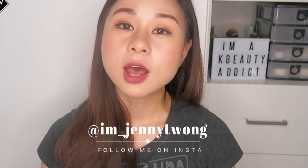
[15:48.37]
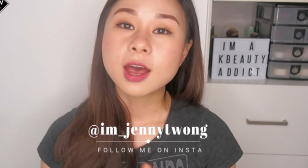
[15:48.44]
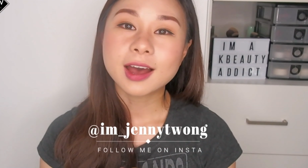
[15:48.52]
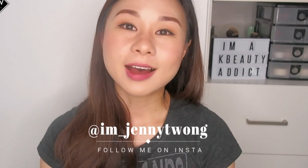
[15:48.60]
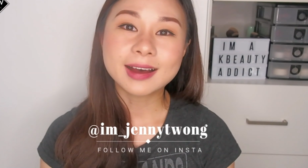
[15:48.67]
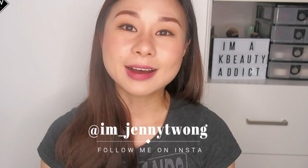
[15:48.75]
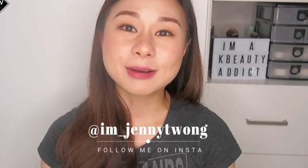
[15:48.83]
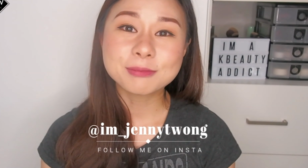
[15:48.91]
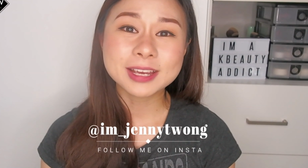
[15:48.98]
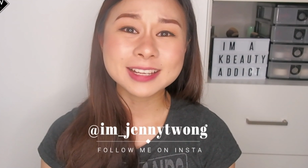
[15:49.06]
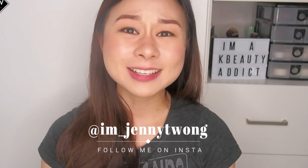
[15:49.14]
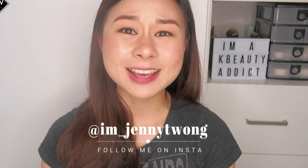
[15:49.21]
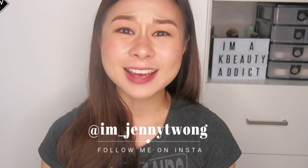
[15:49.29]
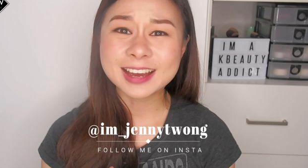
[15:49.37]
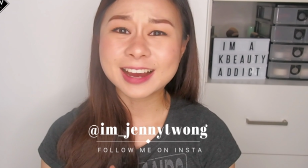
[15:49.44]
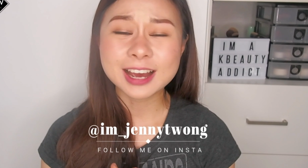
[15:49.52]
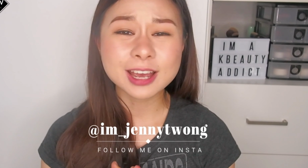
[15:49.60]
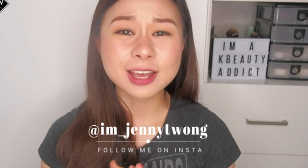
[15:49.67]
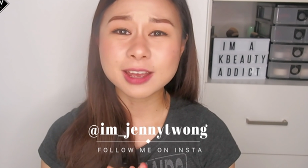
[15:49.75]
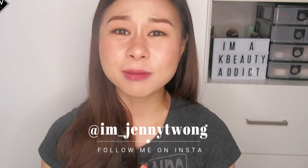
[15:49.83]
And yeah,
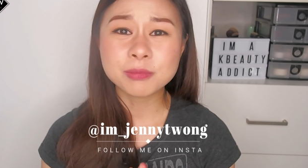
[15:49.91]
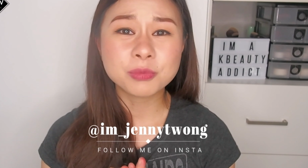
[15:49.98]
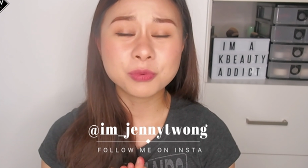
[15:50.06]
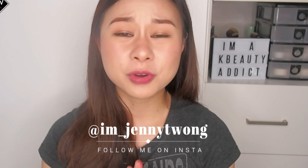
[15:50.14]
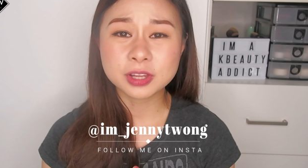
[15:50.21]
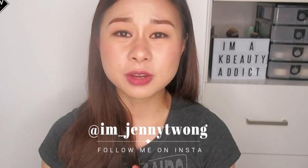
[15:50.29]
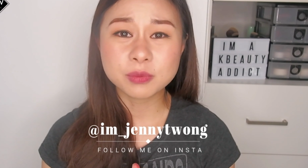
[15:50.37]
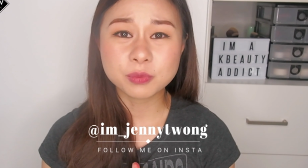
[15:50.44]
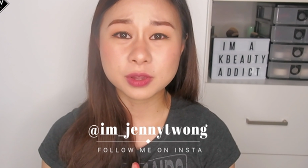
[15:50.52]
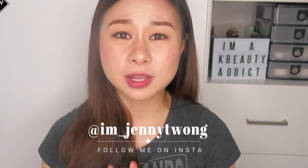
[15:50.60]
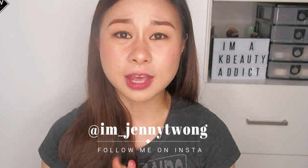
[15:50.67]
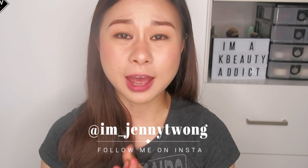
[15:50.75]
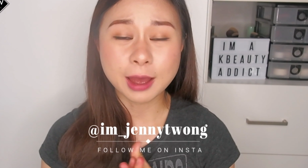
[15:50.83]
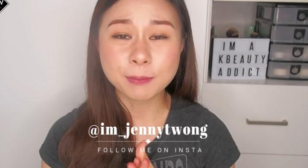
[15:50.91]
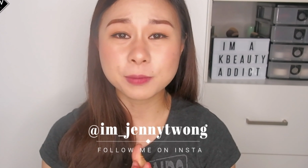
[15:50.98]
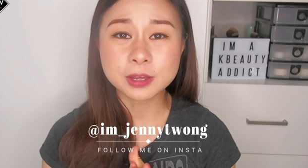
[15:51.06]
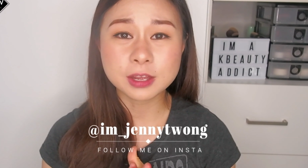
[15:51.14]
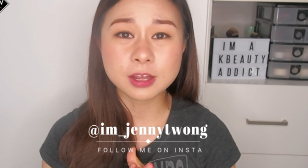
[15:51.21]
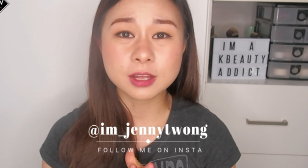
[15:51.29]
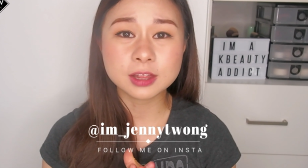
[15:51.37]
I am really
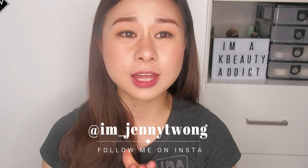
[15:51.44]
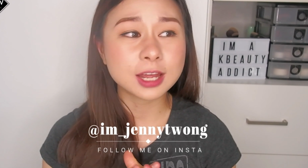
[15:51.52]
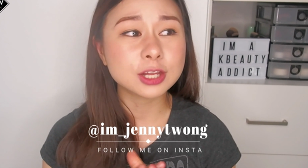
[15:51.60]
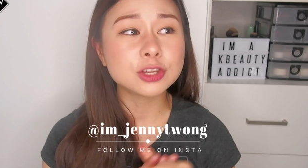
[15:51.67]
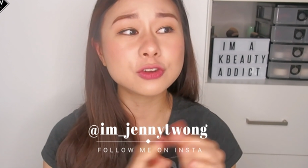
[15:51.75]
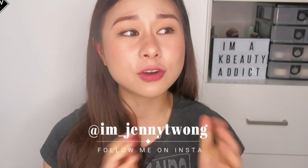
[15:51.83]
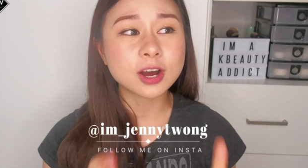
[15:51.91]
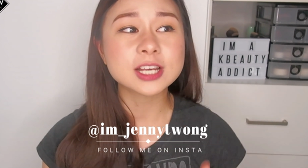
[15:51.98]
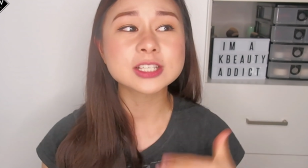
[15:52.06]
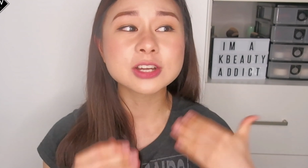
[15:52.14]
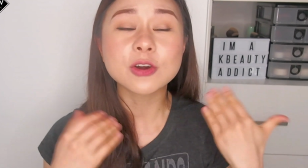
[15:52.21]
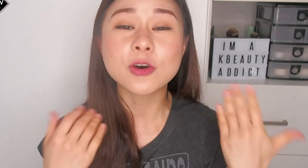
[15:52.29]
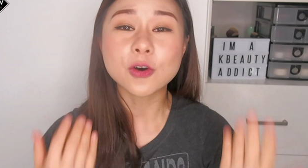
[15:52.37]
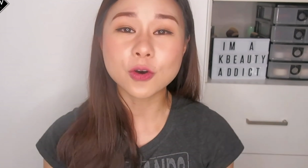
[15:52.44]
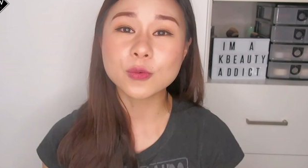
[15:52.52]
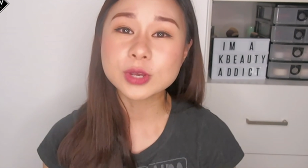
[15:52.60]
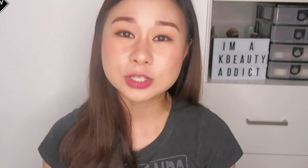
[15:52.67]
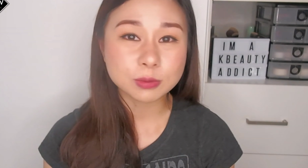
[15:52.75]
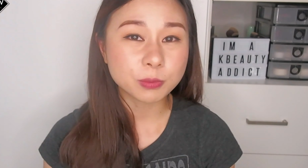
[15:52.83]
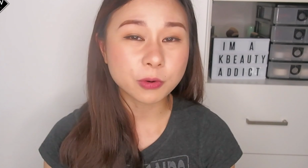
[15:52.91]
happy that you guys are
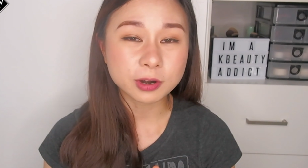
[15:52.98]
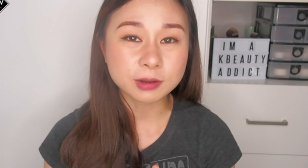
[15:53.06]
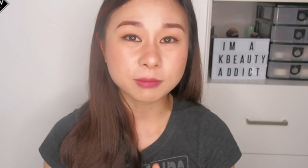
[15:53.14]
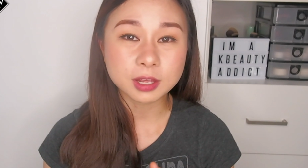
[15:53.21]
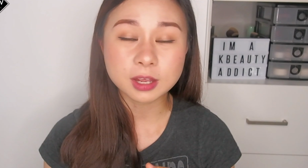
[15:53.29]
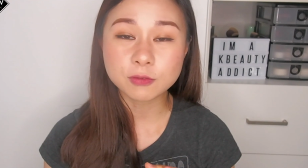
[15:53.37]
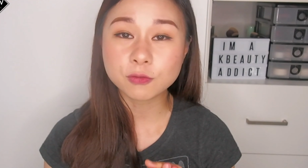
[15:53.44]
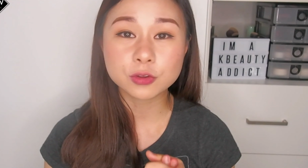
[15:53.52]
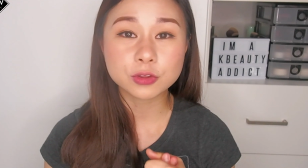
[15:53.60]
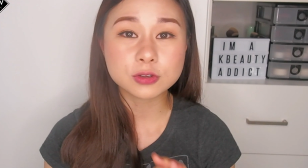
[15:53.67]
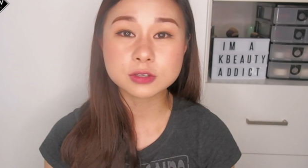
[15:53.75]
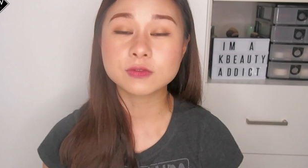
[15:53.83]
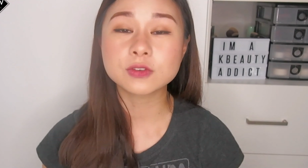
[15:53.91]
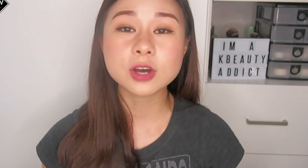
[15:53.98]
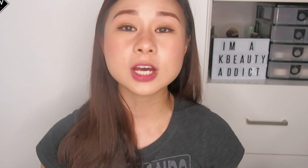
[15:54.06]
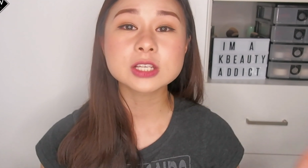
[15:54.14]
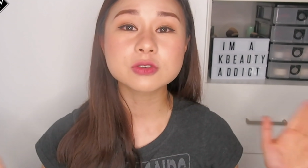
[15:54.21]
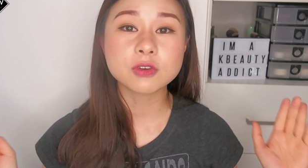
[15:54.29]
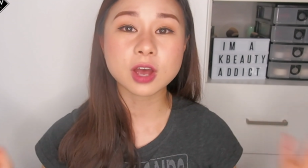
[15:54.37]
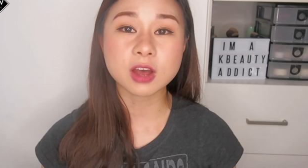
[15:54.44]
always supporting me. For those of you guys
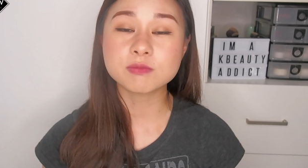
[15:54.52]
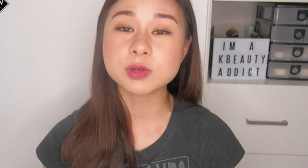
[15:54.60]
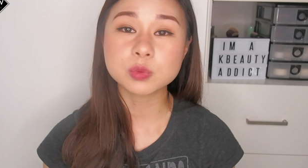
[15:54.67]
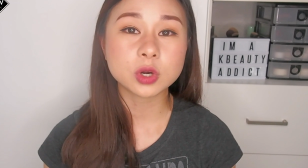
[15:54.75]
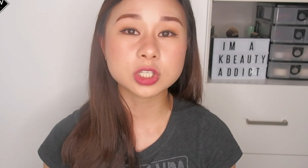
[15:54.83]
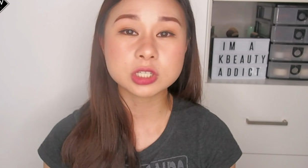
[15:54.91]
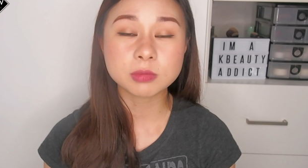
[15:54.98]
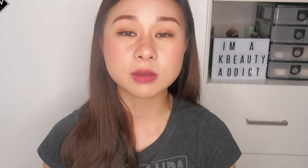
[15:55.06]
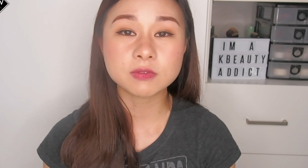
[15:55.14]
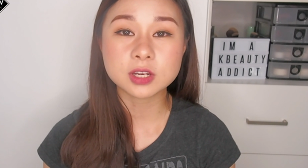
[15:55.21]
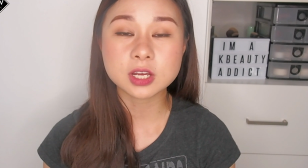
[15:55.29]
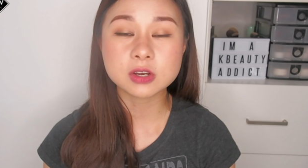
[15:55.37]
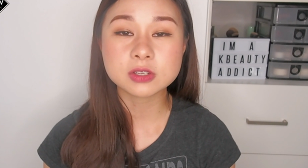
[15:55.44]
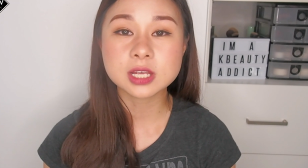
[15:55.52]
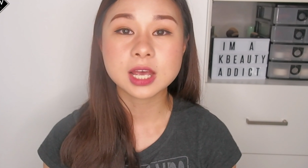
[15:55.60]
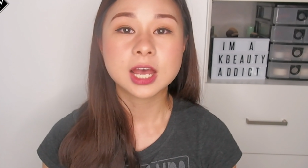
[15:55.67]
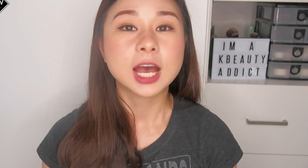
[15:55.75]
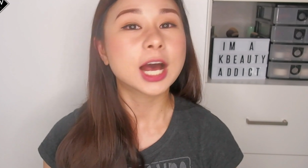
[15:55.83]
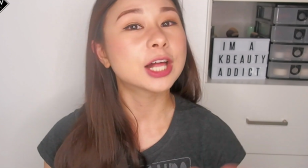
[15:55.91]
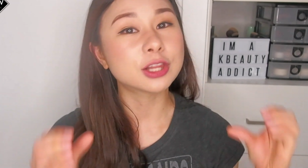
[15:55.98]
who have been watching my videos,
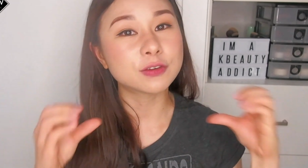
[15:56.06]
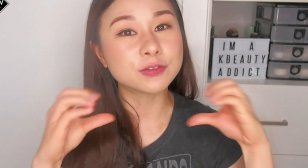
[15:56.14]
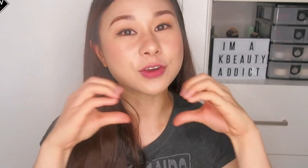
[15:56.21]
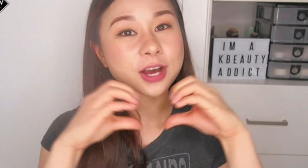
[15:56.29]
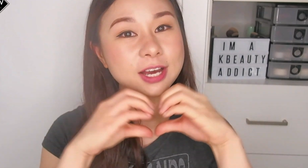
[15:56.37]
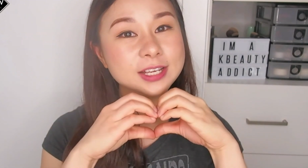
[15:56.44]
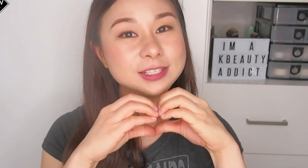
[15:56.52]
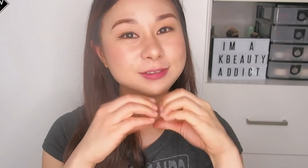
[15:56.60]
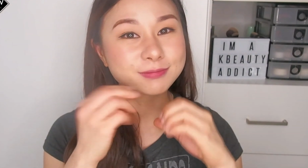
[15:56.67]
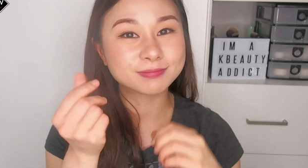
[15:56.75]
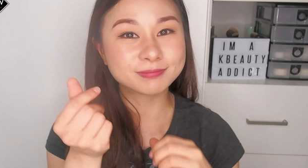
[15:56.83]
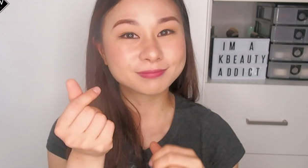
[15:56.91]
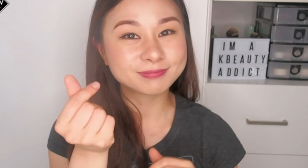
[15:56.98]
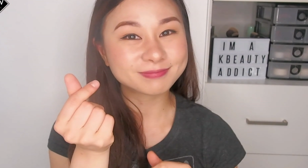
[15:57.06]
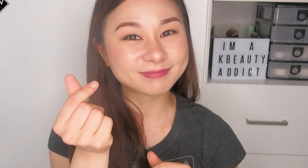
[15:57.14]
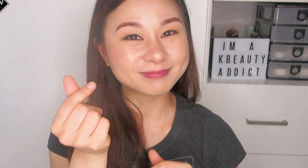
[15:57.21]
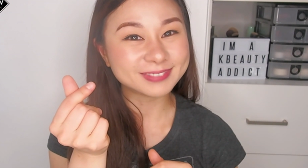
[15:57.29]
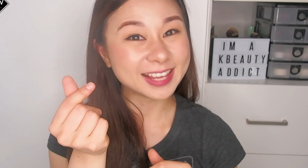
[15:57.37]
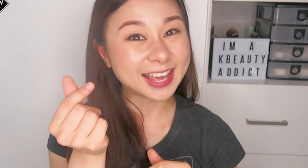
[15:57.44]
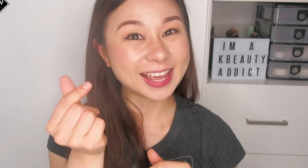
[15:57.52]
I love you guys.
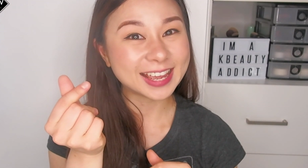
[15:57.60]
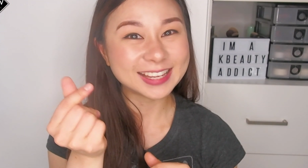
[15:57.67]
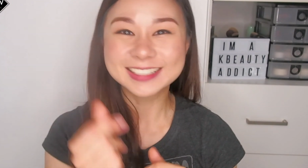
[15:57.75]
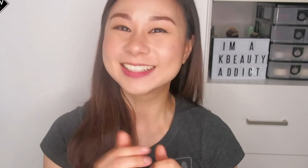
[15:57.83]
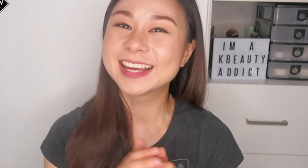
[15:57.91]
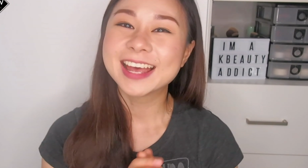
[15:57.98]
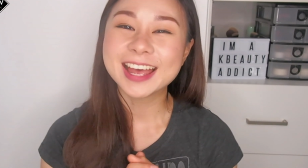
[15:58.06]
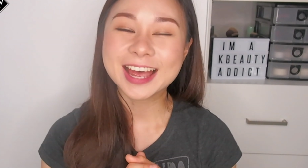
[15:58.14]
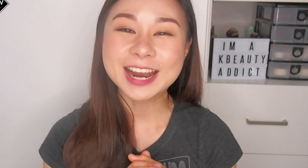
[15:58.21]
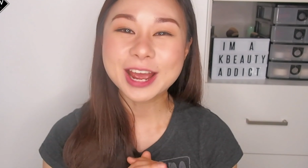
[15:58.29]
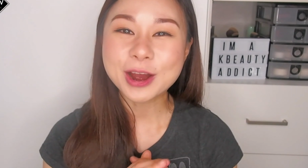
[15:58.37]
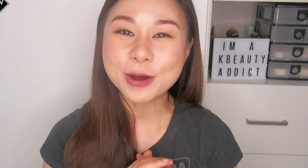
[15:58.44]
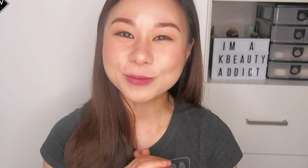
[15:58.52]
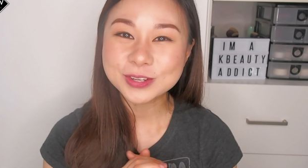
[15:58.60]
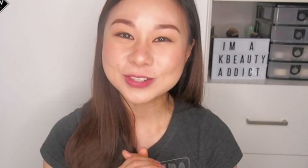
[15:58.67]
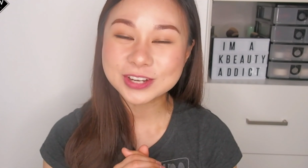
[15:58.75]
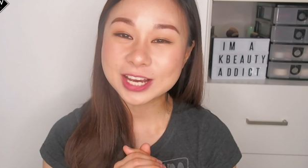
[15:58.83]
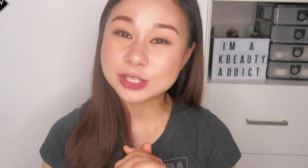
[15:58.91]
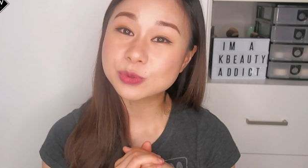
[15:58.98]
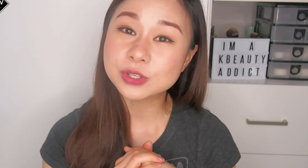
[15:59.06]
Yay! And I hope that you
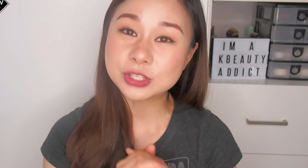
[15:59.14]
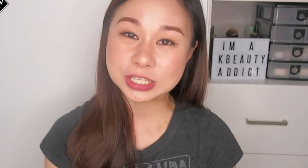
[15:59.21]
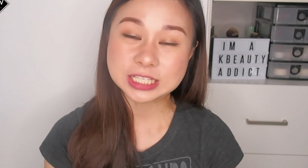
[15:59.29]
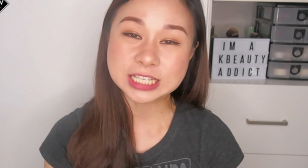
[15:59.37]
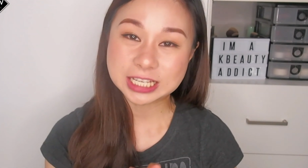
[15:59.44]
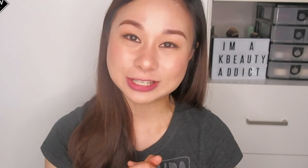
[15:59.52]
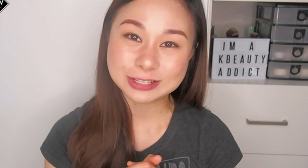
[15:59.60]
guys will continue to